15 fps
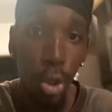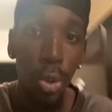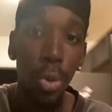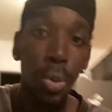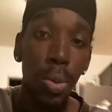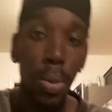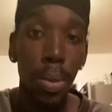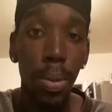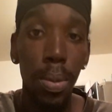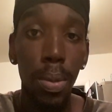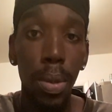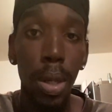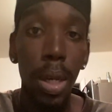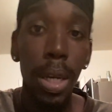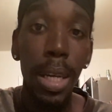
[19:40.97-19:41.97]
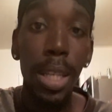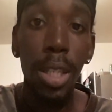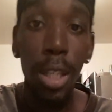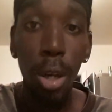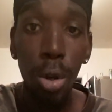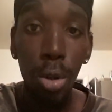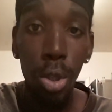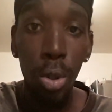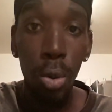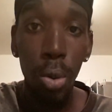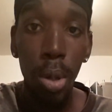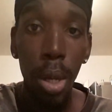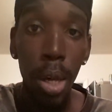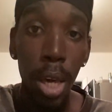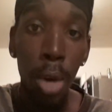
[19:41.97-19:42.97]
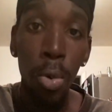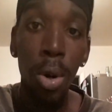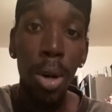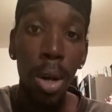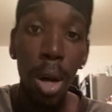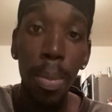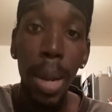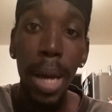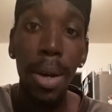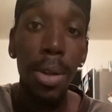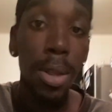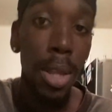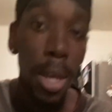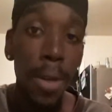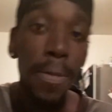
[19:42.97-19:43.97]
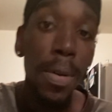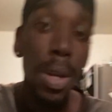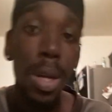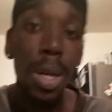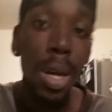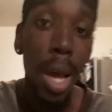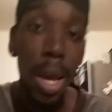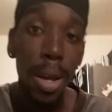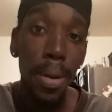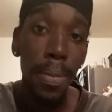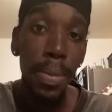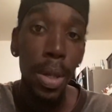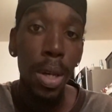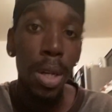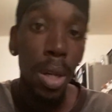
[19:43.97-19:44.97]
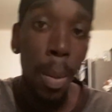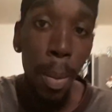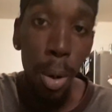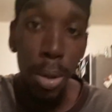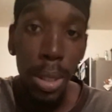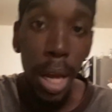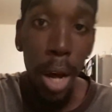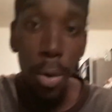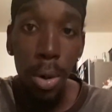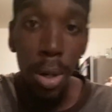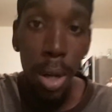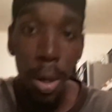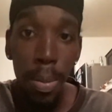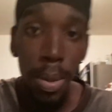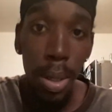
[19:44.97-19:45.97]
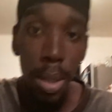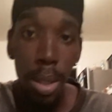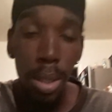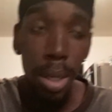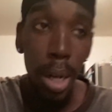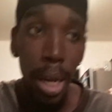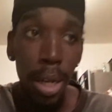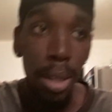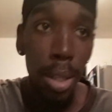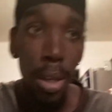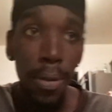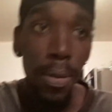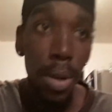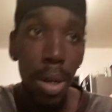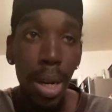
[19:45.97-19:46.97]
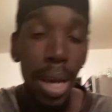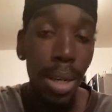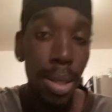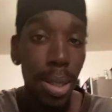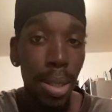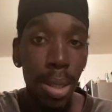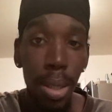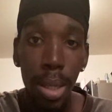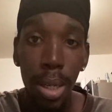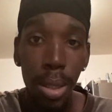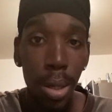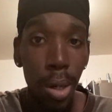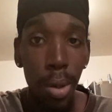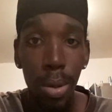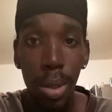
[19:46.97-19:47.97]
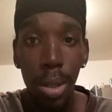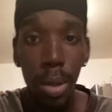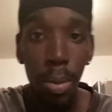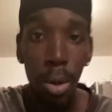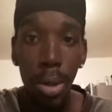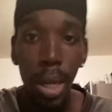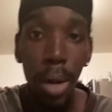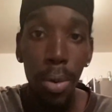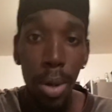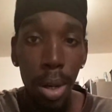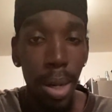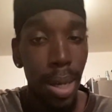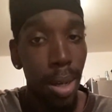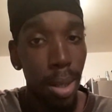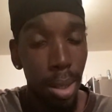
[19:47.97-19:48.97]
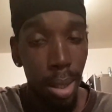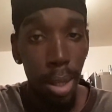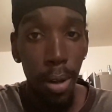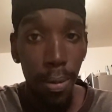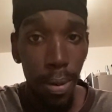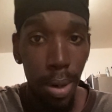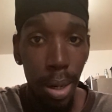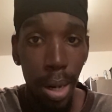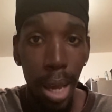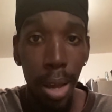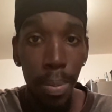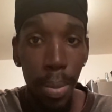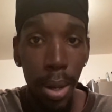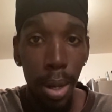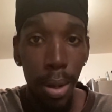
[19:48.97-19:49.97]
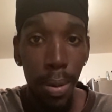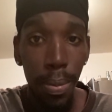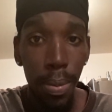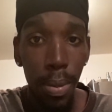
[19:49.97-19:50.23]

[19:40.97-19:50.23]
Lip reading: you He will come like a thief in the night. The Most High will come like a thief in the night. This is in Thessalonians. The Most High will come like a thief in the night, man.